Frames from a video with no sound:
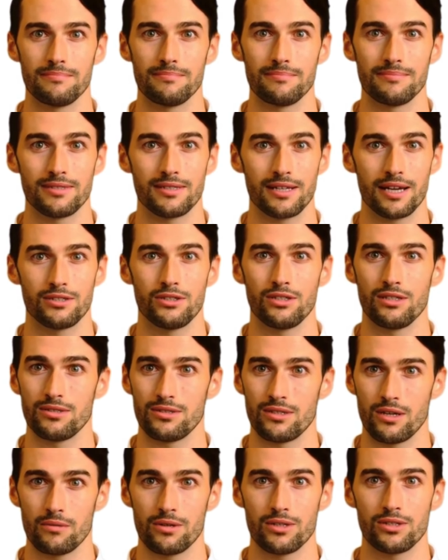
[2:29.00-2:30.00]

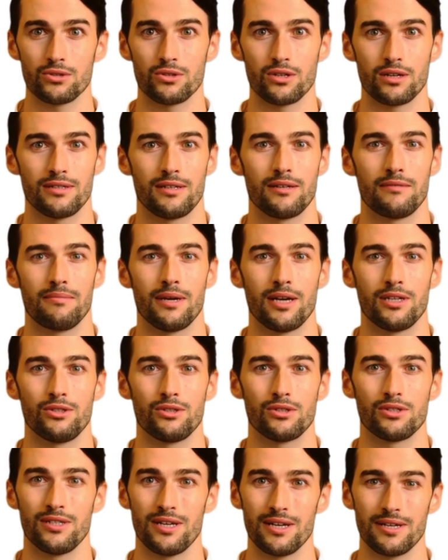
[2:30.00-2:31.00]
Sanctions are restrictive
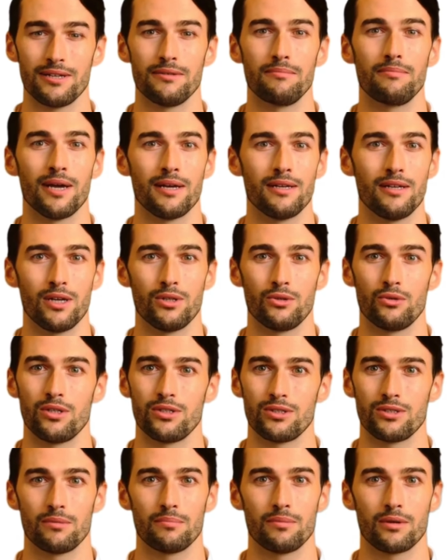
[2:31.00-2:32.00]
measures taken by
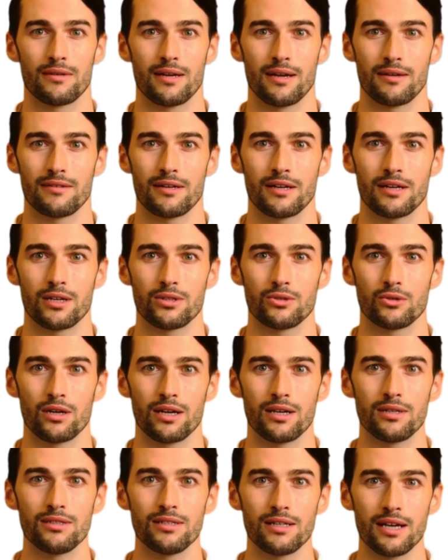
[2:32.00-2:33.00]
countries to prevent the
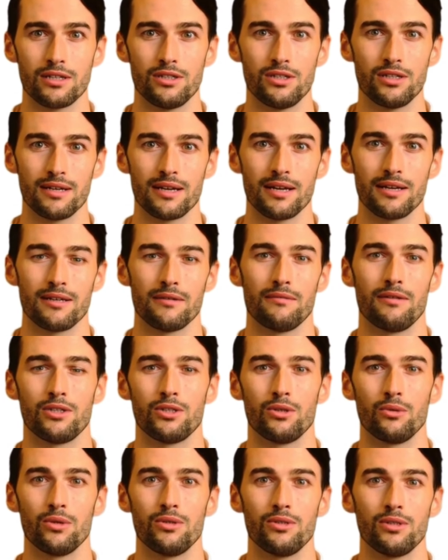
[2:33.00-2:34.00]
entry of sanctioned
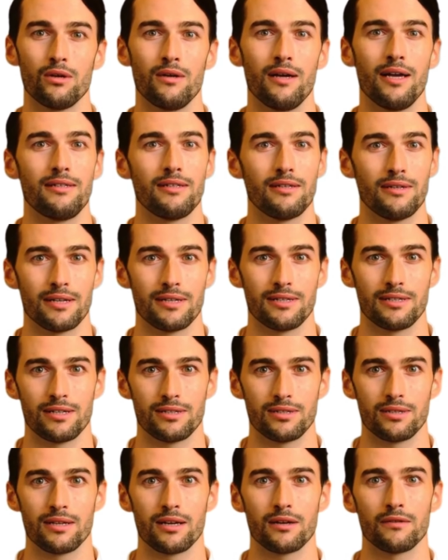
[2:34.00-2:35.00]
individuals or entities
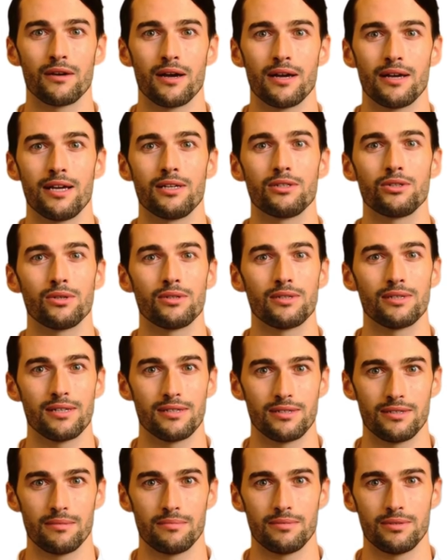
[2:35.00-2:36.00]
into their financial
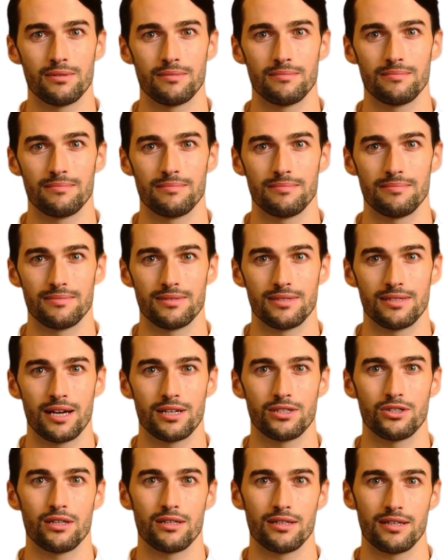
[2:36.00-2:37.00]
systems.
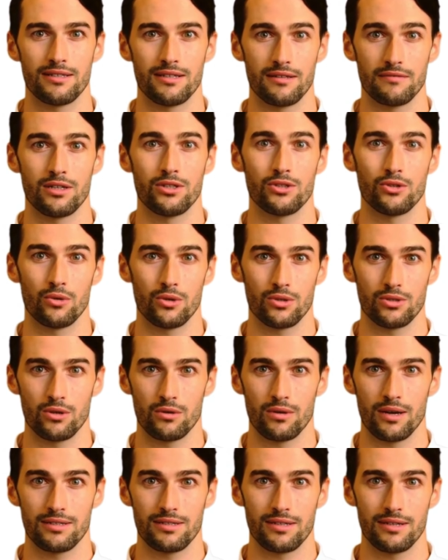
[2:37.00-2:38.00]
Sanctioned individuals
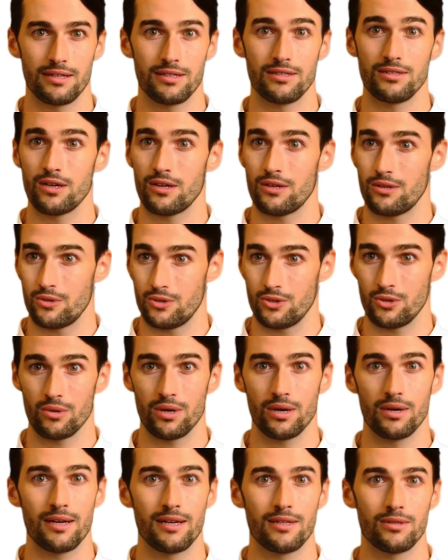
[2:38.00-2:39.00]
or entities are
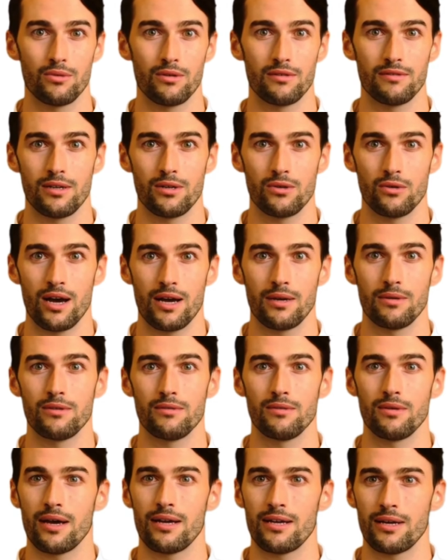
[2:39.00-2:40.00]
usually linked with the crime
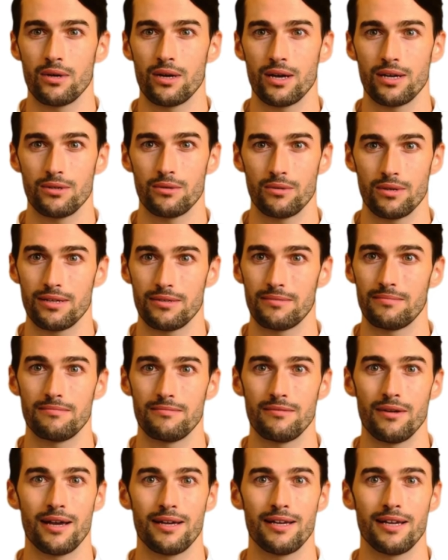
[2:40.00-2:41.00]
of money laundering,
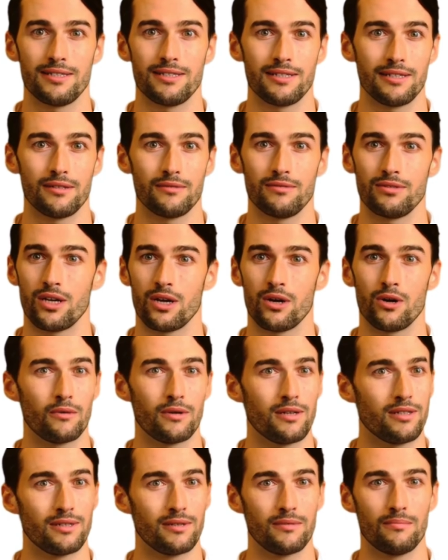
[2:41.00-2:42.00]
financing of
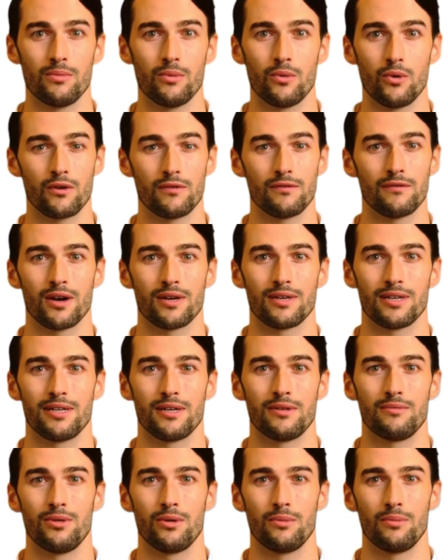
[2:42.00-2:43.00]
terrorism, or
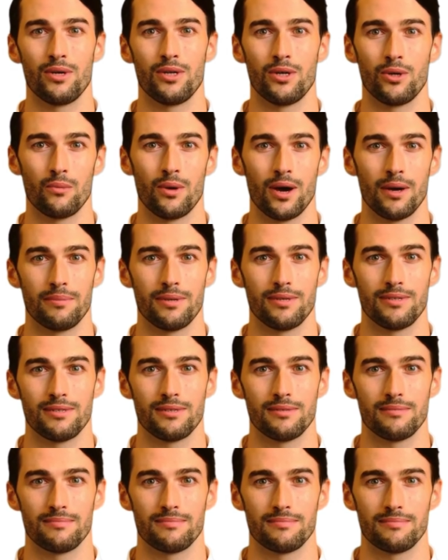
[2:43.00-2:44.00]
funding of nuclear
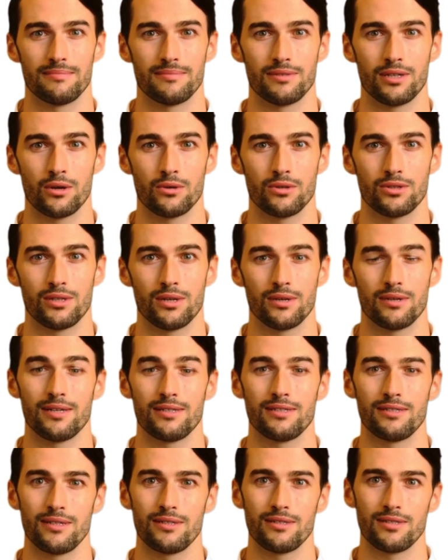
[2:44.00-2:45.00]
weapons. Here is a
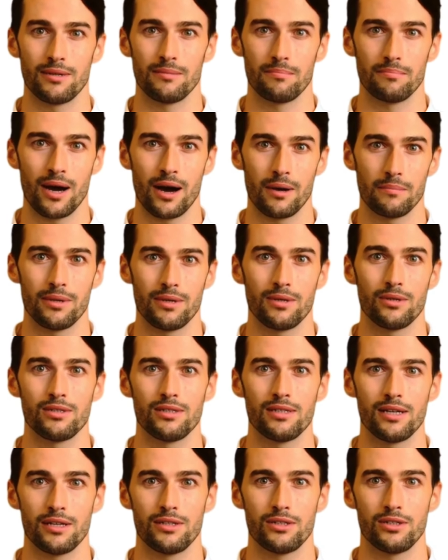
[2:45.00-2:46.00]
list of some popular
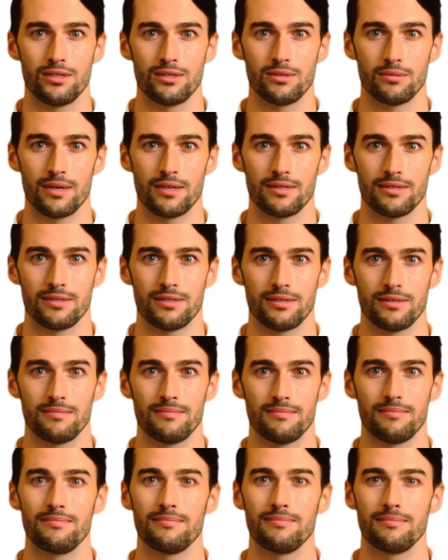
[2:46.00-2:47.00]
sanctions lists:
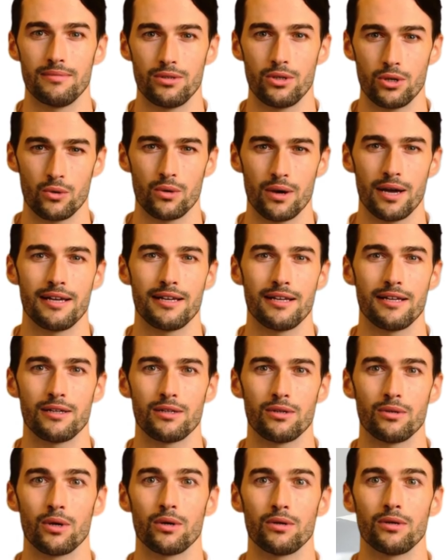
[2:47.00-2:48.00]

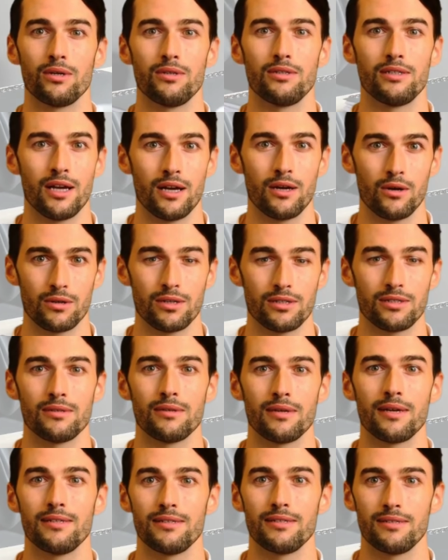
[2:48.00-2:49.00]
UAE Local Terrorist
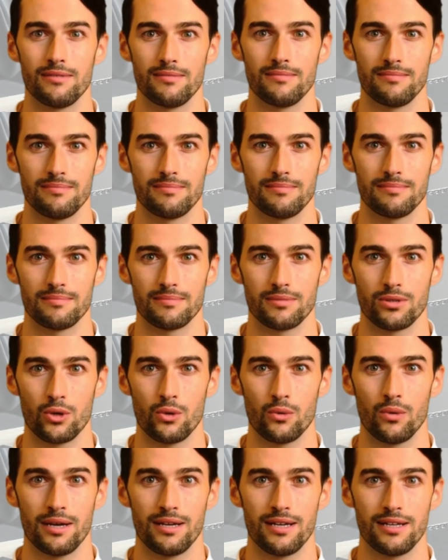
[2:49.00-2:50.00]
List,
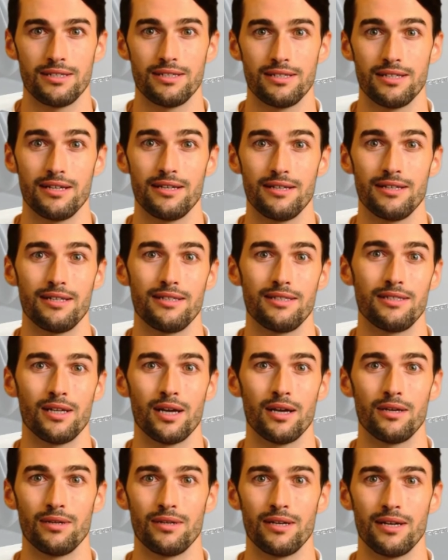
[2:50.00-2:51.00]
UNSC
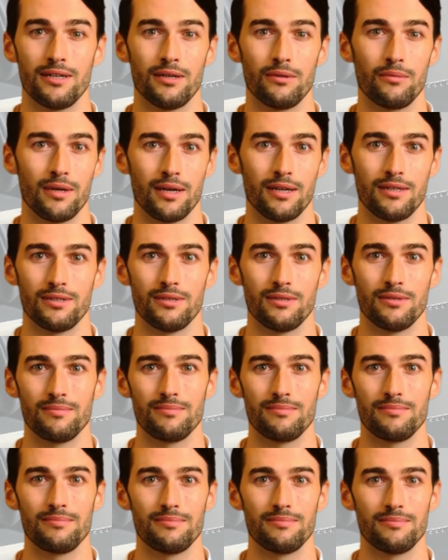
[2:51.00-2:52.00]
Consolidated List,
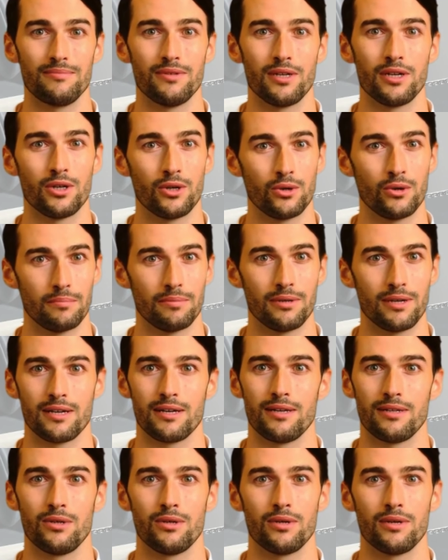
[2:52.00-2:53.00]
the
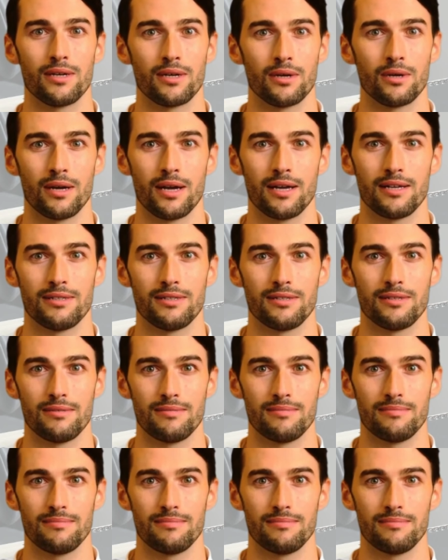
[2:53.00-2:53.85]
European Union List,